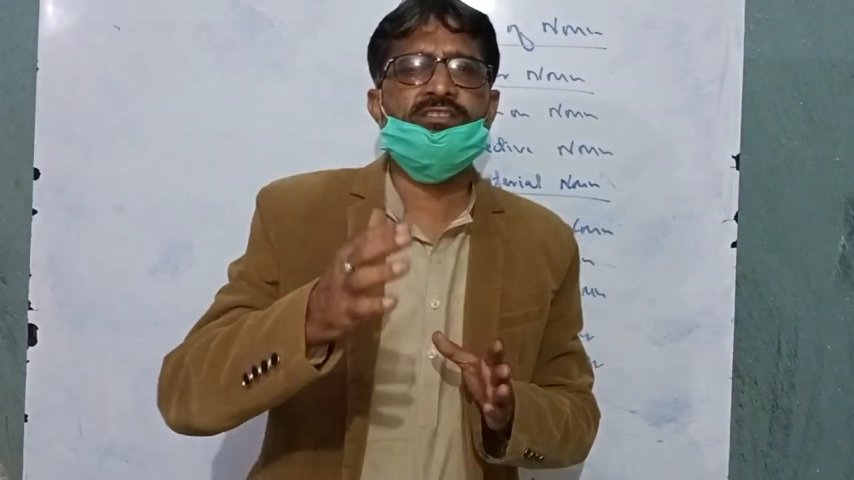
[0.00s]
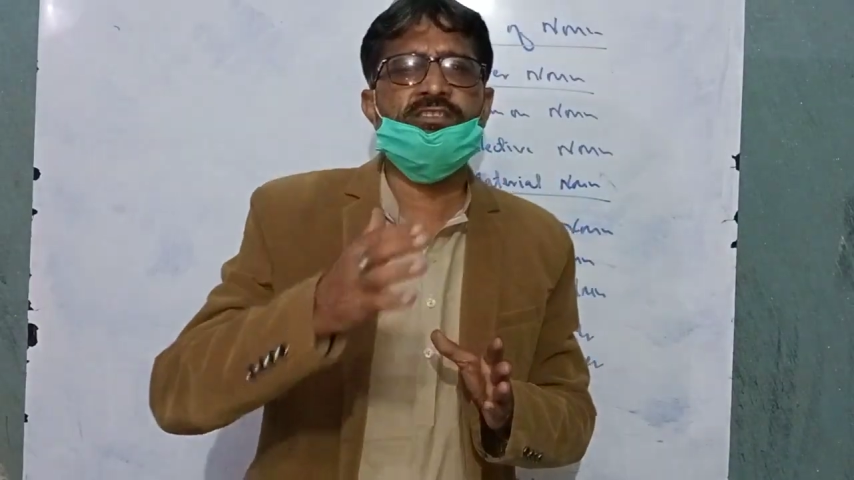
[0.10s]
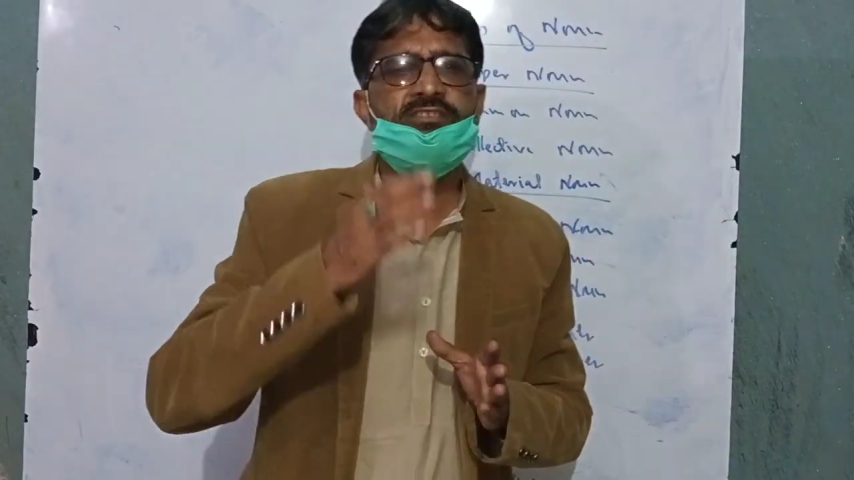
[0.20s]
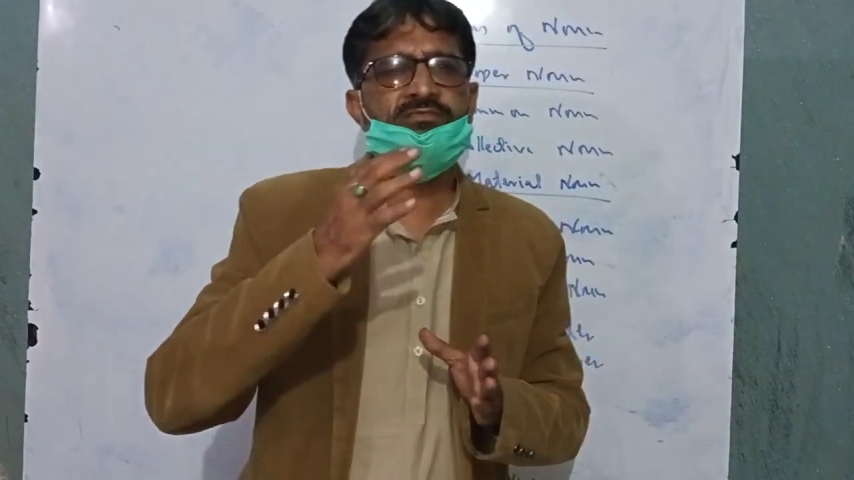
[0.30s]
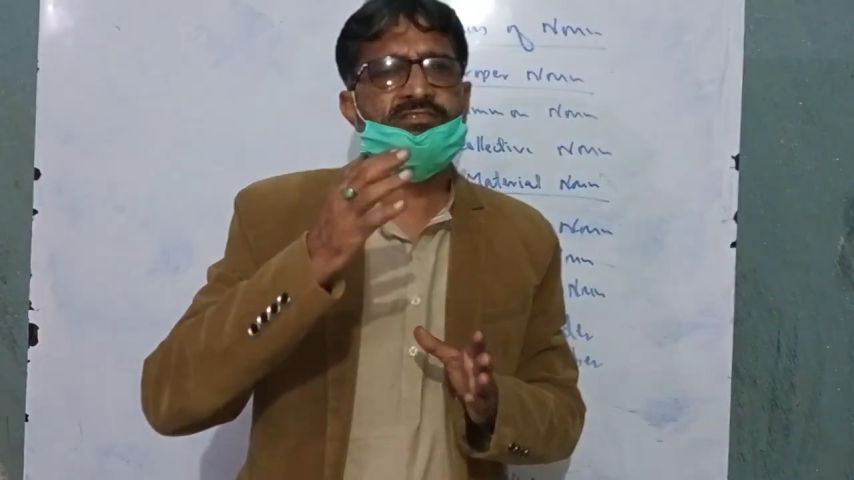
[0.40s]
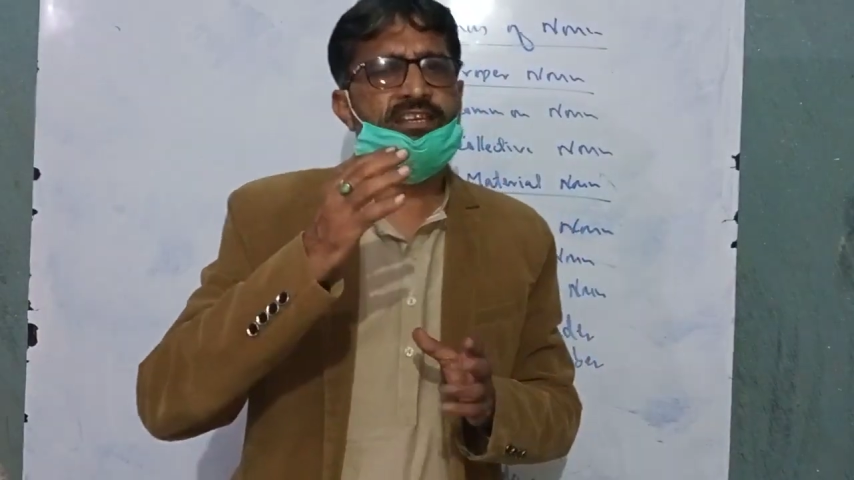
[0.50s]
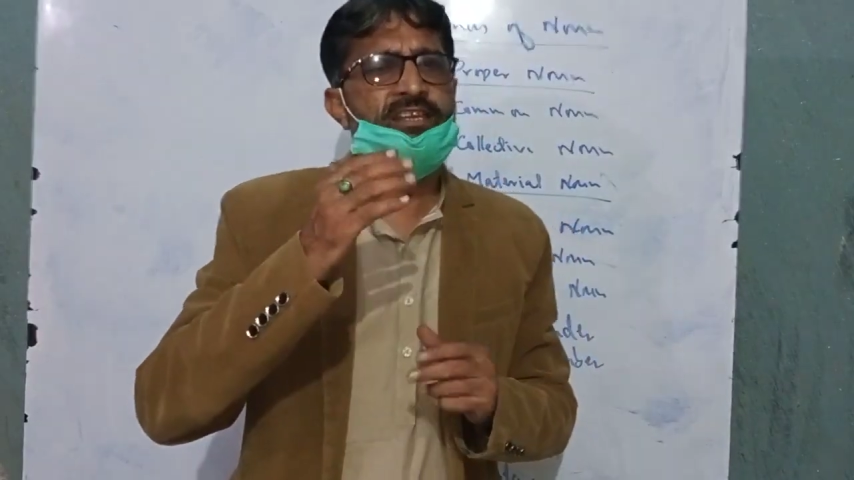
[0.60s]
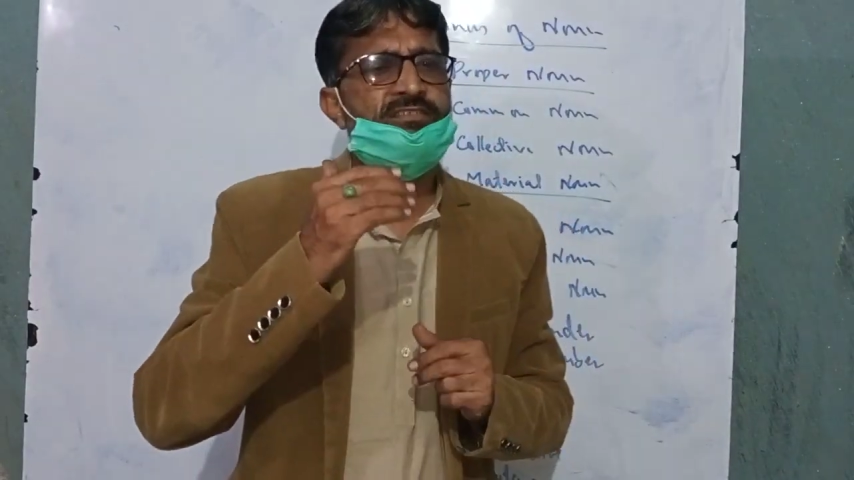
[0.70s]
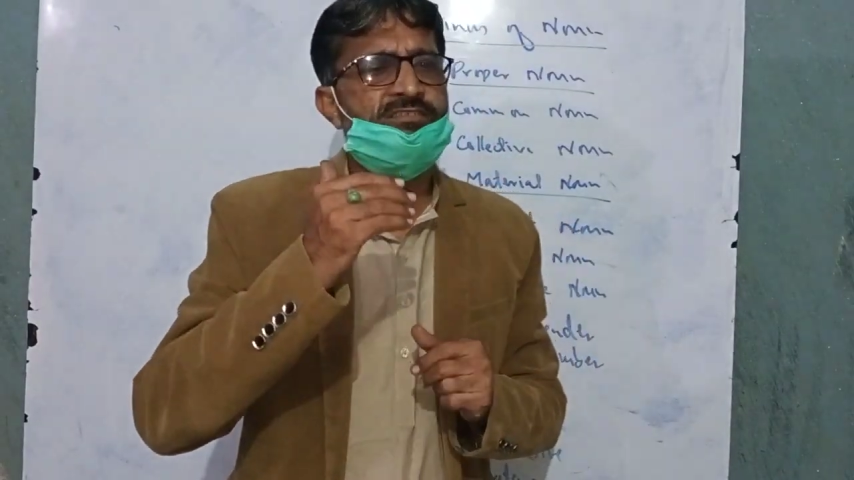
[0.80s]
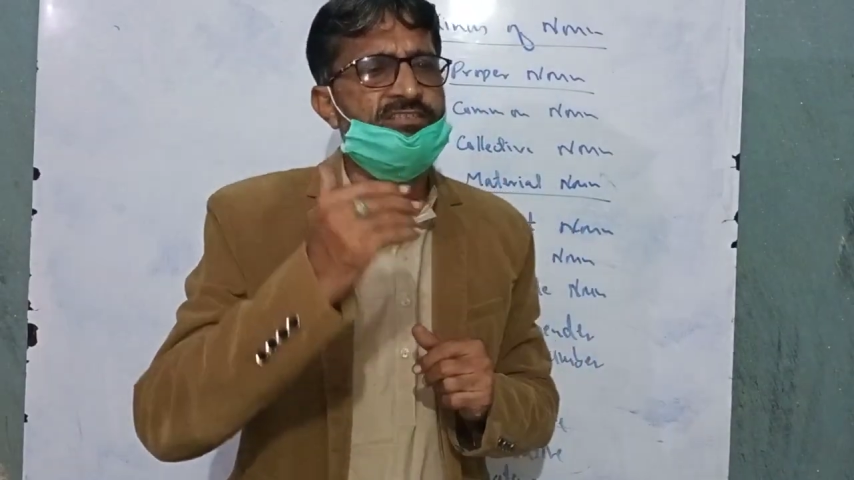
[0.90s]
gives
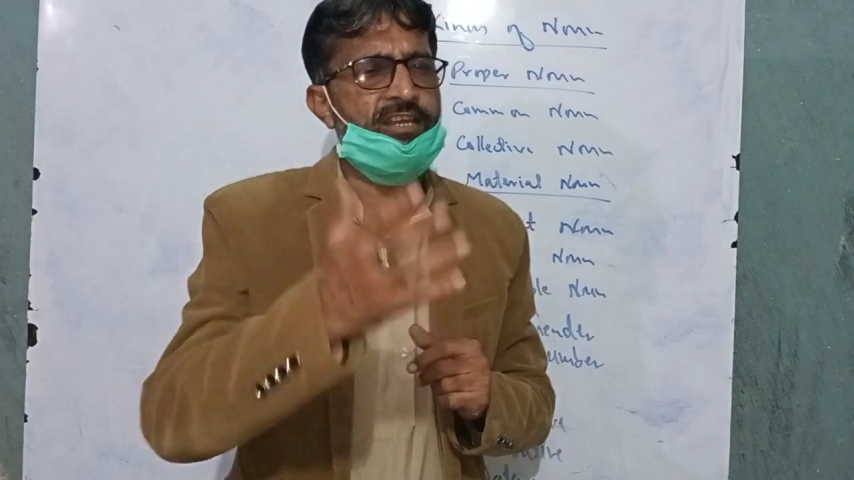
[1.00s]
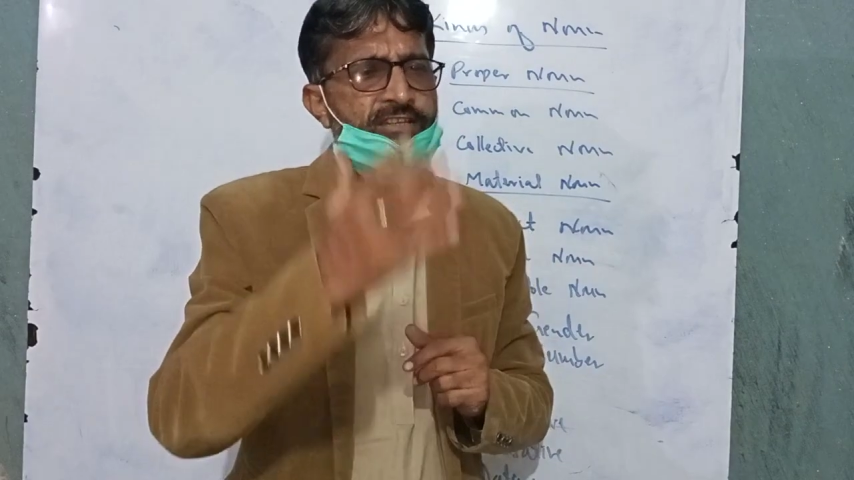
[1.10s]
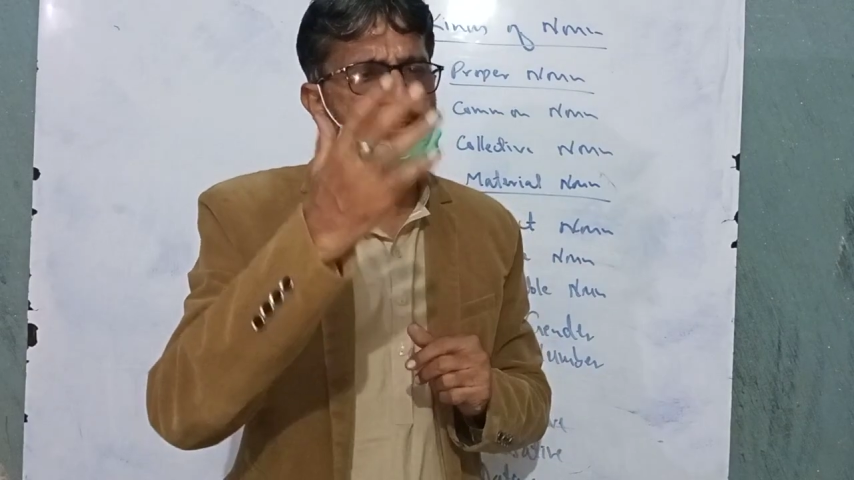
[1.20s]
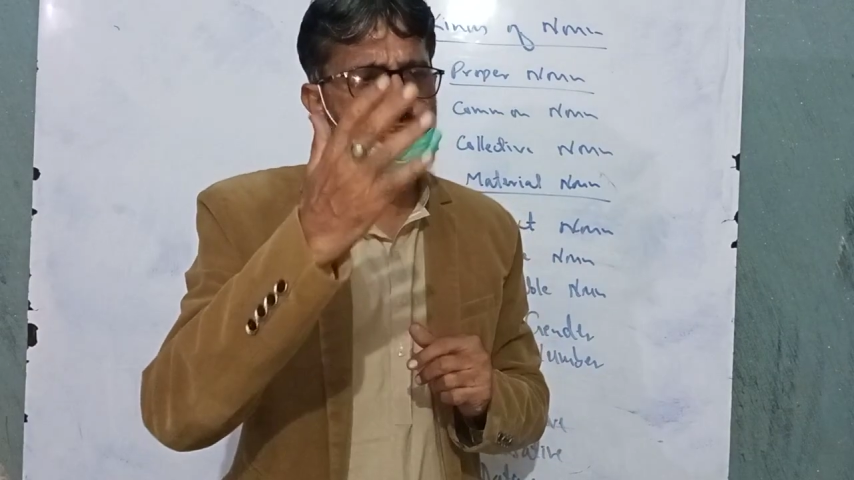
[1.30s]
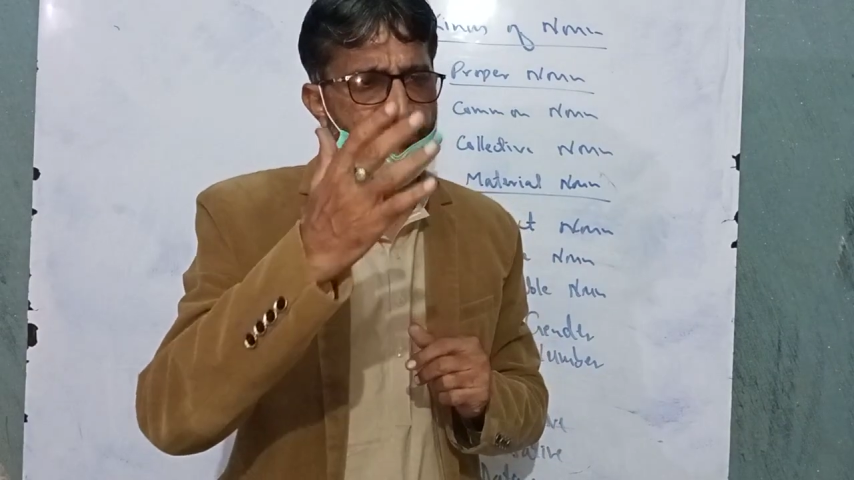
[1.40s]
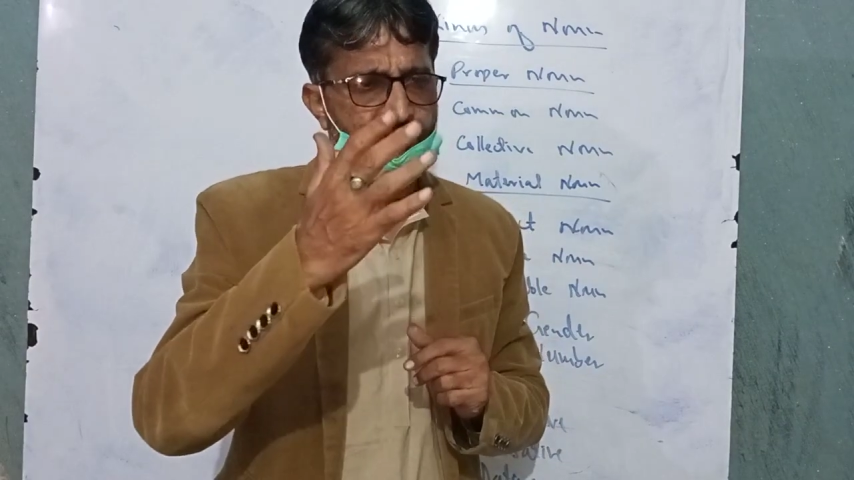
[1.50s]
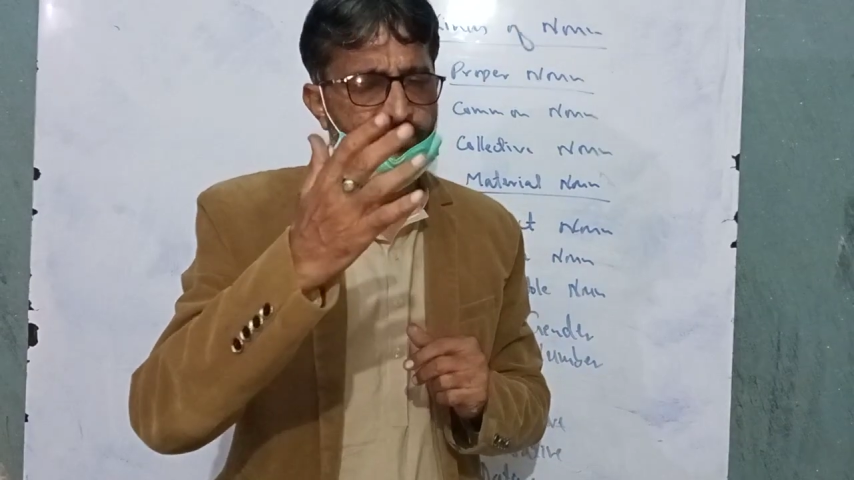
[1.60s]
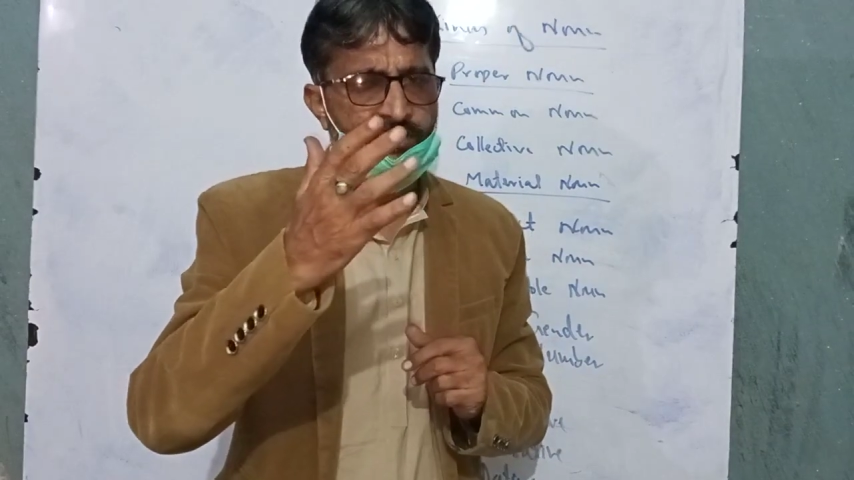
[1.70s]
incentive